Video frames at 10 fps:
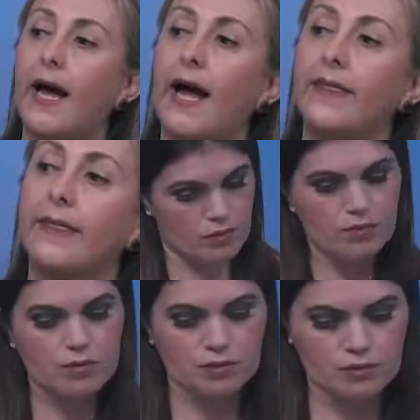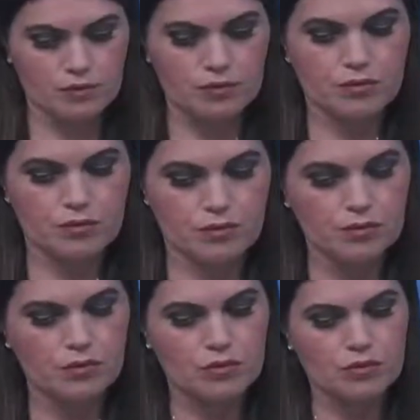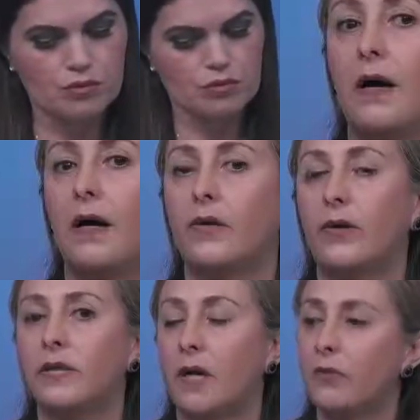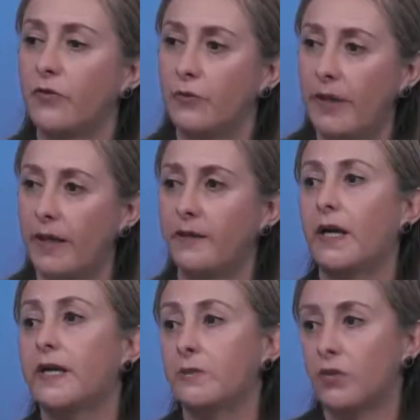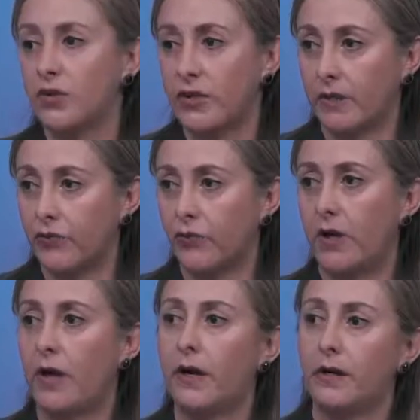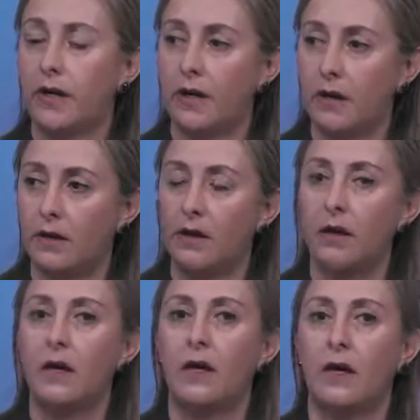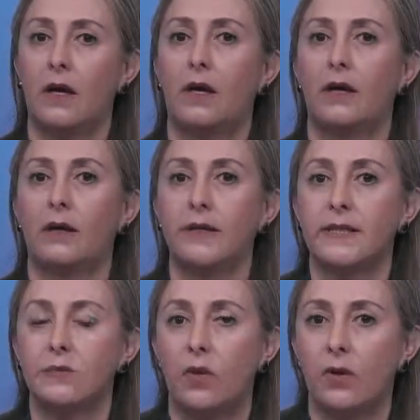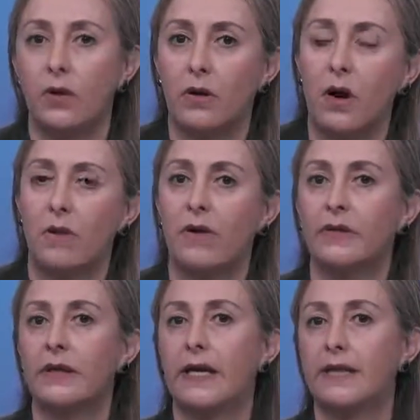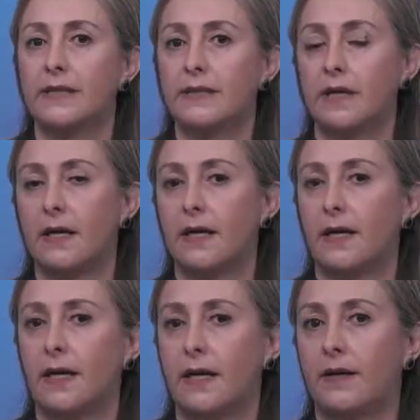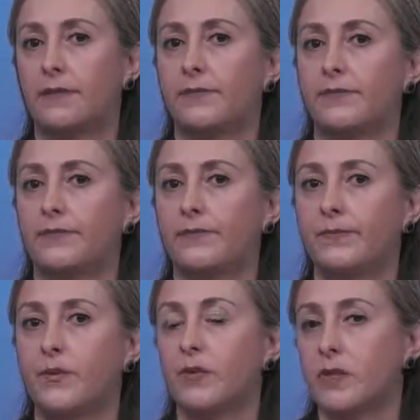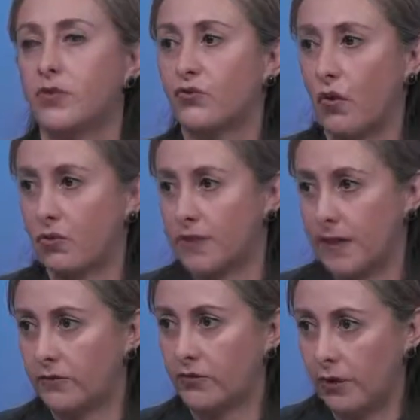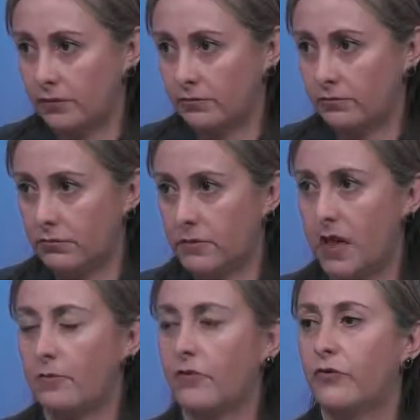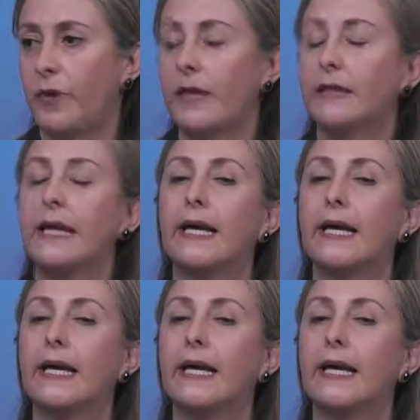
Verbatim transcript: And then we have uh, another type of pain that is more central and uh, Uh, it's more common, that is the um, post-stroke central right. type of pain.